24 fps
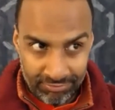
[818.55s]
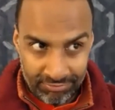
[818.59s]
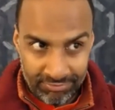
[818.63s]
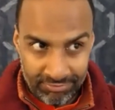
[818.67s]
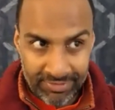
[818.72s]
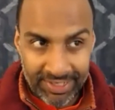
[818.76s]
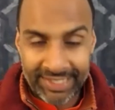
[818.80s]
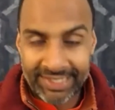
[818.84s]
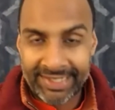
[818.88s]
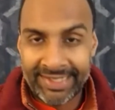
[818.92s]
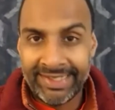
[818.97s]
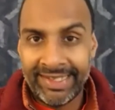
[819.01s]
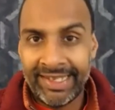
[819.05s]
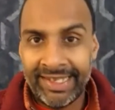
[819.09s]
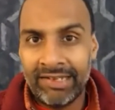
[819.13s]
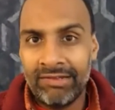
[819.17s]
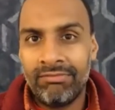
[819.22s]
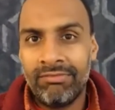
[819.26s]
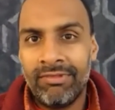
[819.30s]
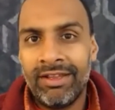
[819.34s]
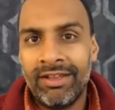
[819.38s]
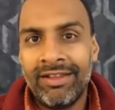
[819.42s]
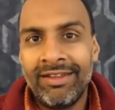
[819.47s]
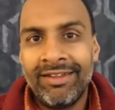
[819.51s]
That's it.
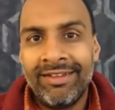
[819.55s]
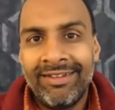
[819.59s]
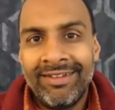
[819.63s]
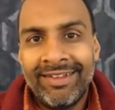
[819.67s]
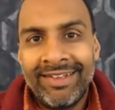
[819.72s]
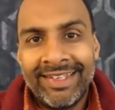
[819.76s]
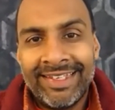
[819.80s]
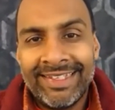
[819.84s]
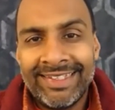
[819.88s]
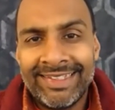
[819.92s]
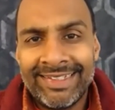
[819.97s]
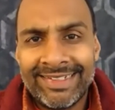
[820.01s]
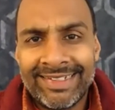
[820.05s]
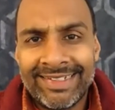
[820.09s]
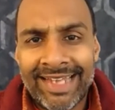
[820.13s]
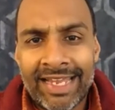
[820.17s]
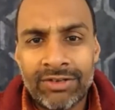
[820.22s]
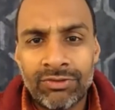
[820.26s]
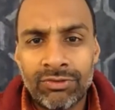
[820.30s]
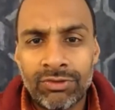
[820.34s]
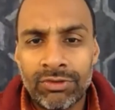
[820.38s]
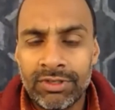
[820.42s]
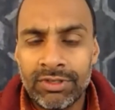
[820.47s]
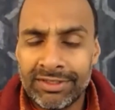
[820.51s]
His
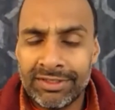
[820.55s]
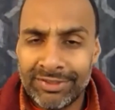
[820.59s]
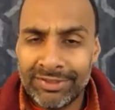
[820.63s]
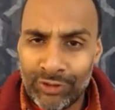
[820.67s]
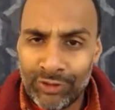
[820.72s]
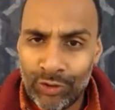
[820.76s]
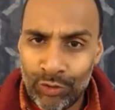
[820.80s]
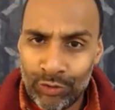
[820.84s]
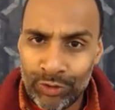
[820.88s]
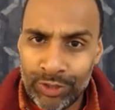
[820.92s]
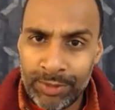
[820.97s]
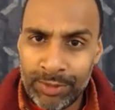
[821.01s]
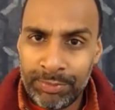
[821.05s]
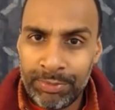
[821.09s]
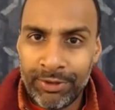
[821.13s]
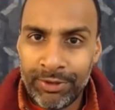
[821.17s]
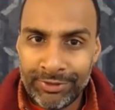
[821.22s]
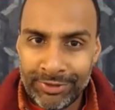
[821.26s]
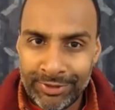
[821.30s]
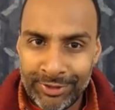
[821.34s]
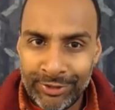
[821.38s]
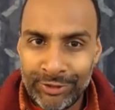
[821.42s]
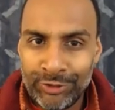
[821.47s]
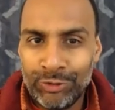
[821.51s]
general is the only
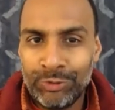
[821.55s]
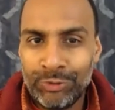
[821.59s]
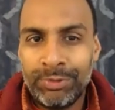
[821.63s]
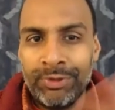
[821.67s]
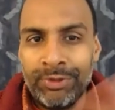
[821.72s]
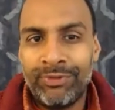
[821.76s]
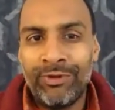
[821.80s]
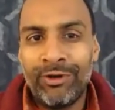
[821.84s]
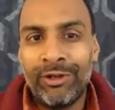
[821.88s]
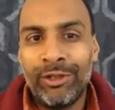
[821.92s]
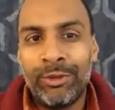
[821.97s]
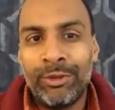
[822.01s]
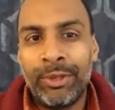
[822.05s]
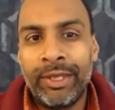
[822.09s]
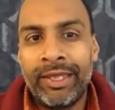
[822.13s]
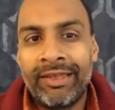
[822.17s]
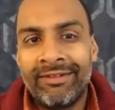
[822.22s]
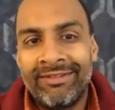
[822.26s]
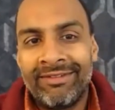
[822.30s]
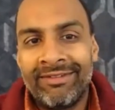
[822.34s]
person he should be following.